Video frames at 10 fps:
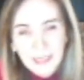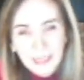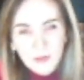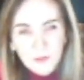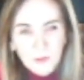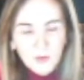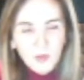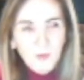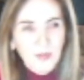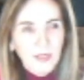And
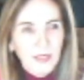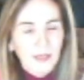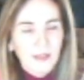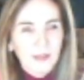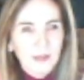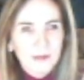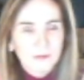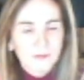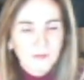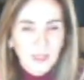especially when they
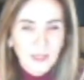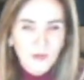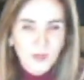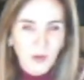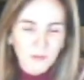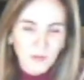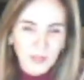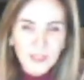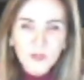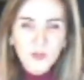show off the
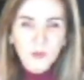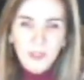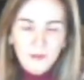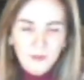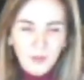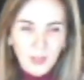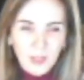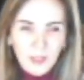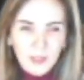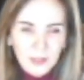history of
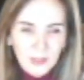our